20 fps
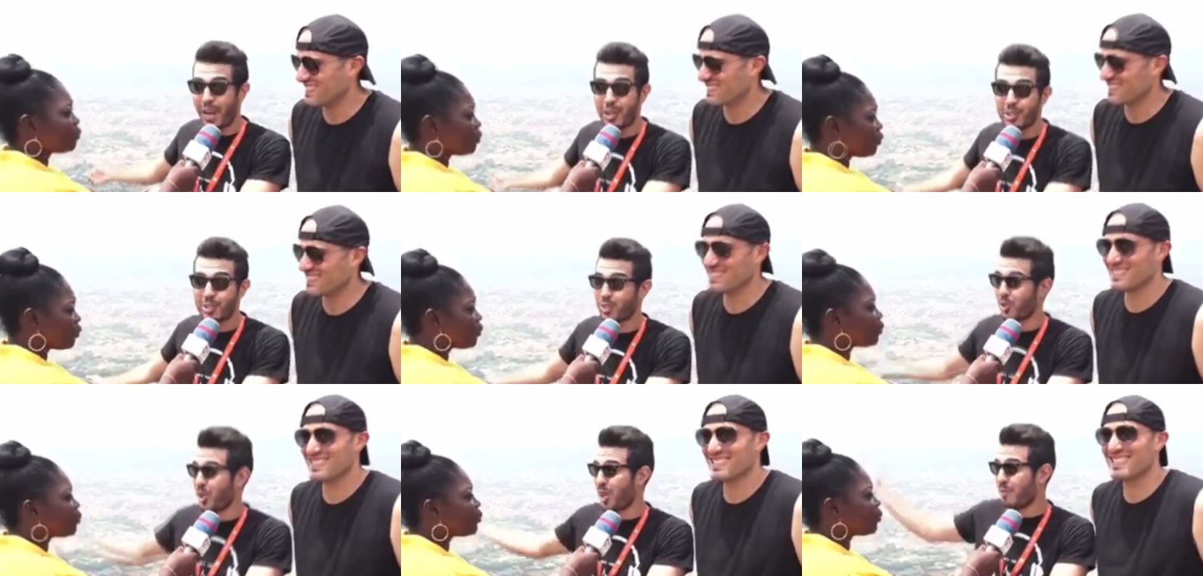
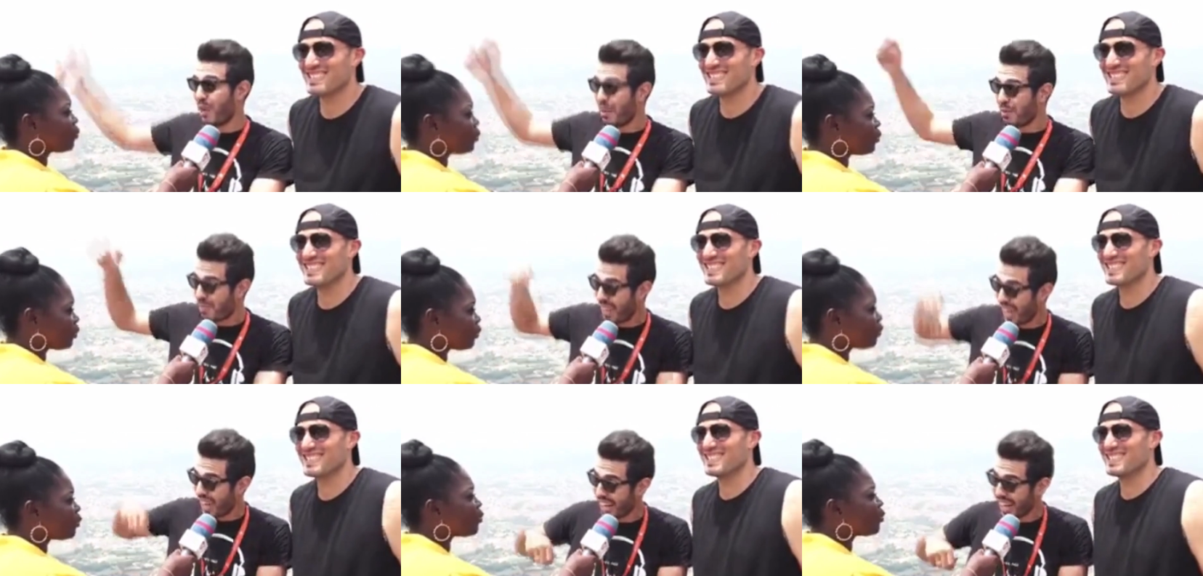Speaker 1: pilots to come
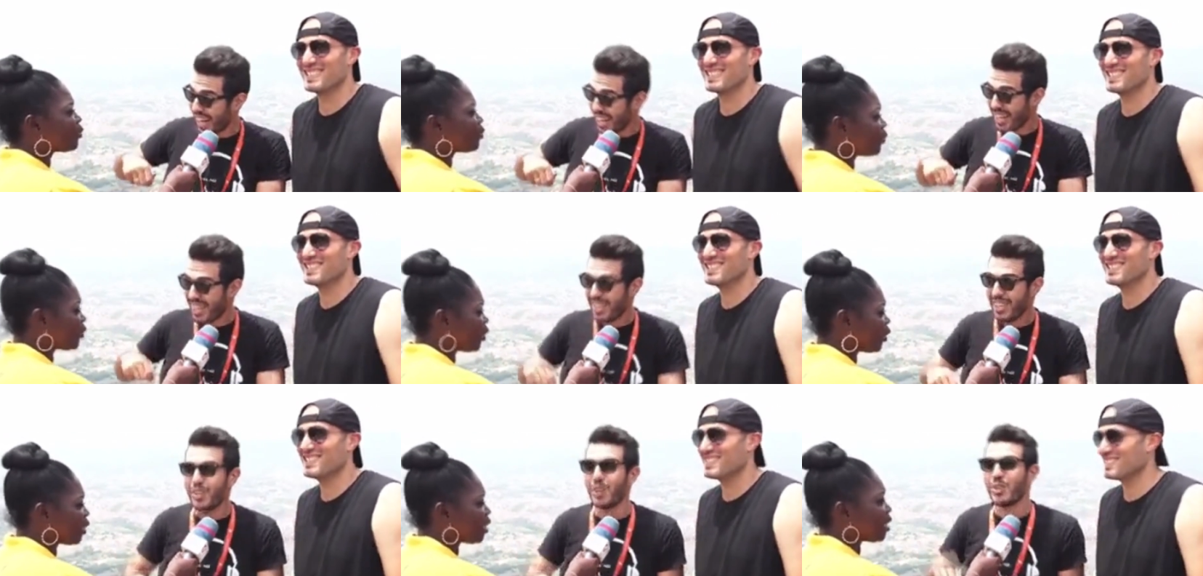up there
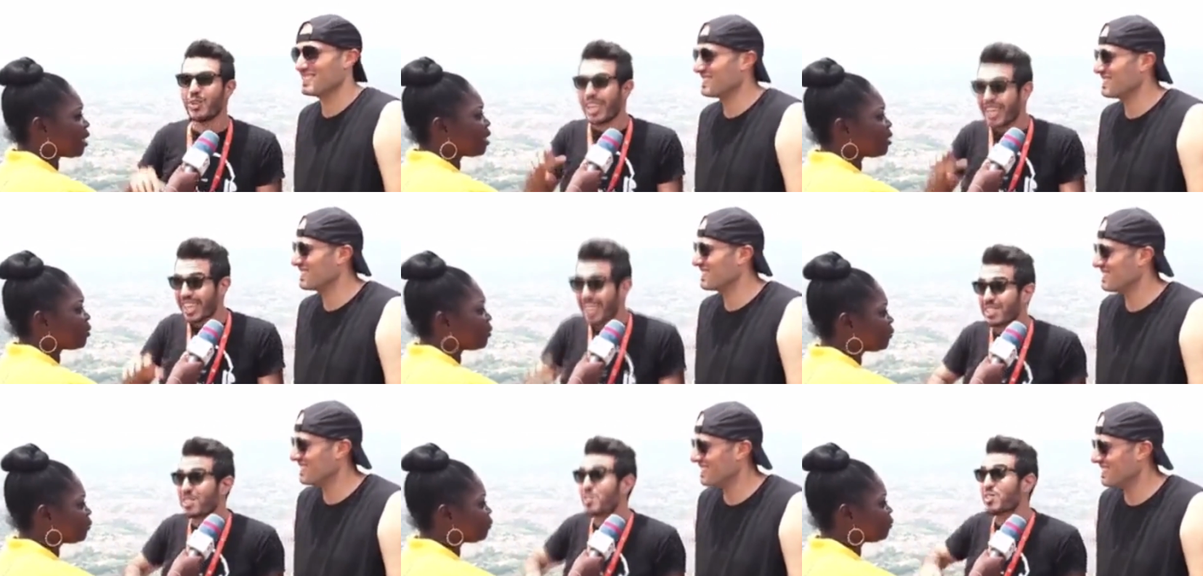to
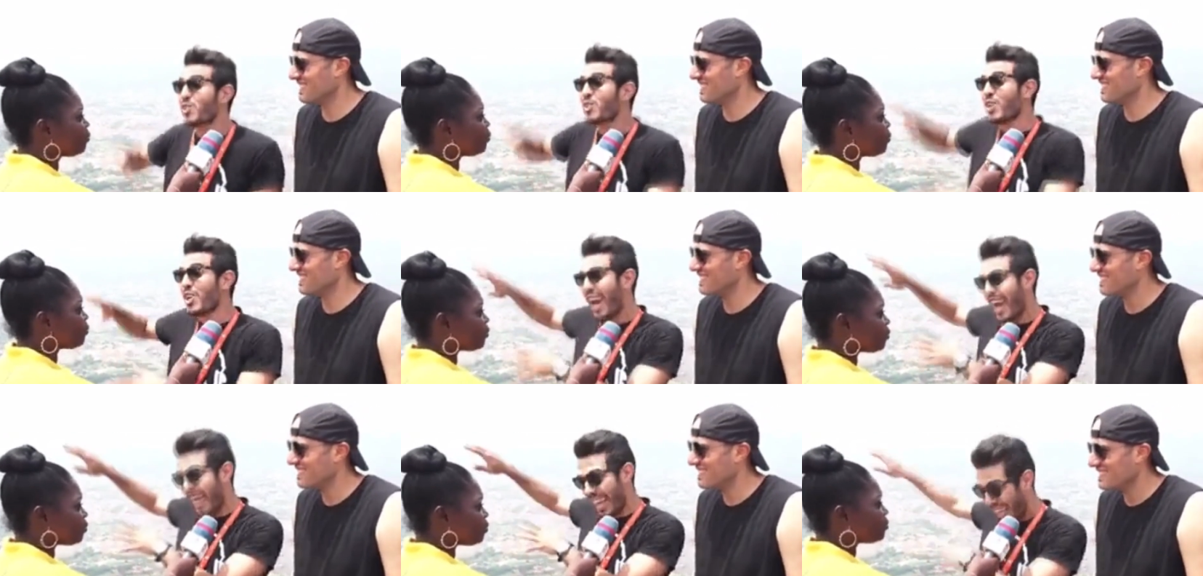take us
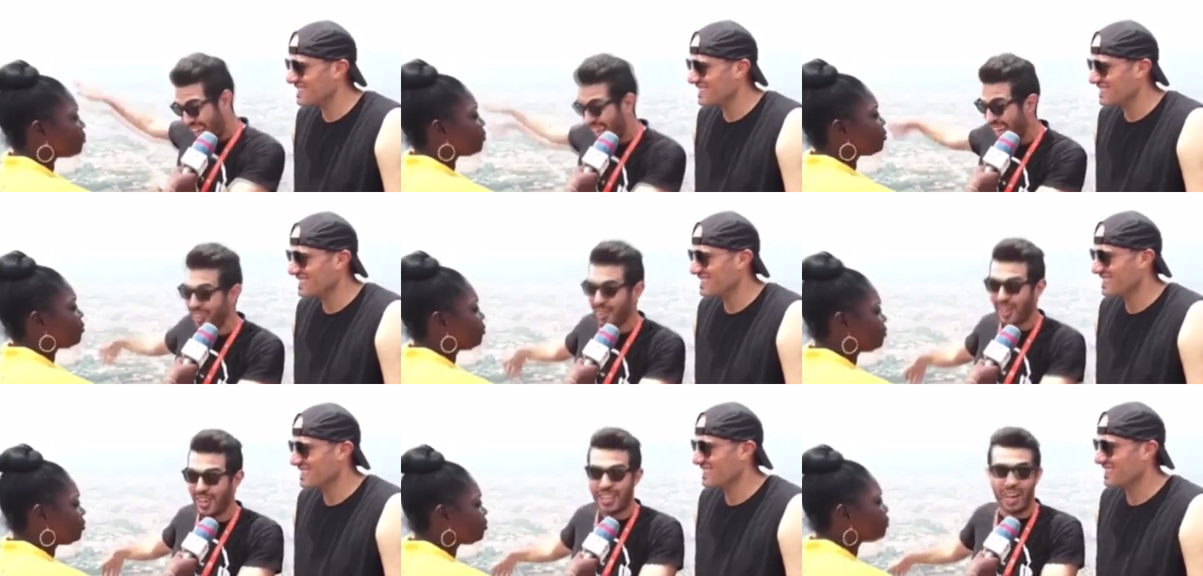
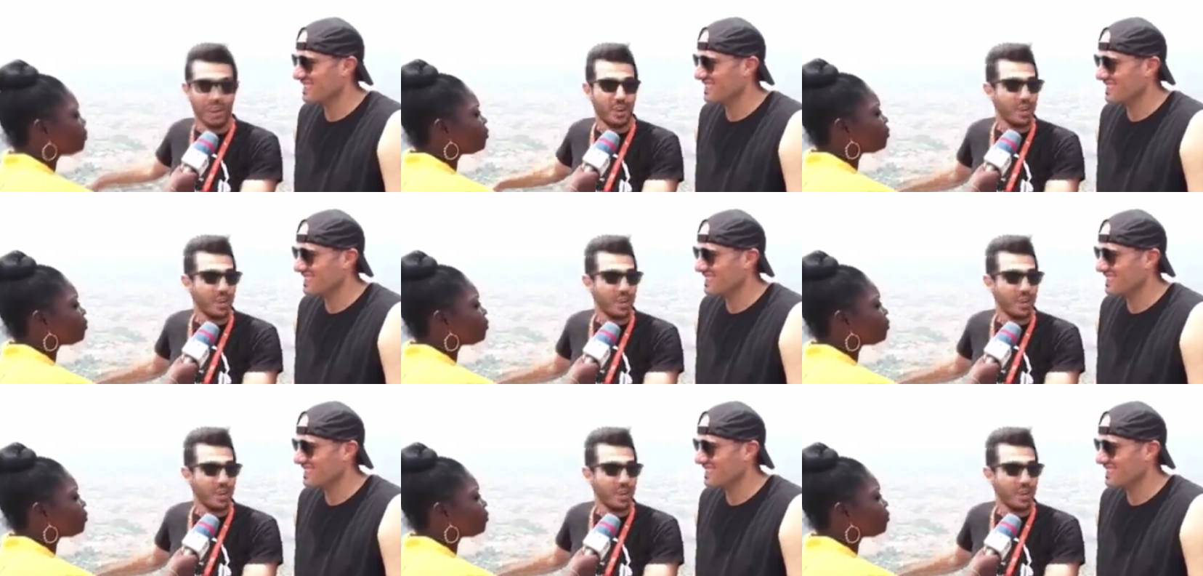again right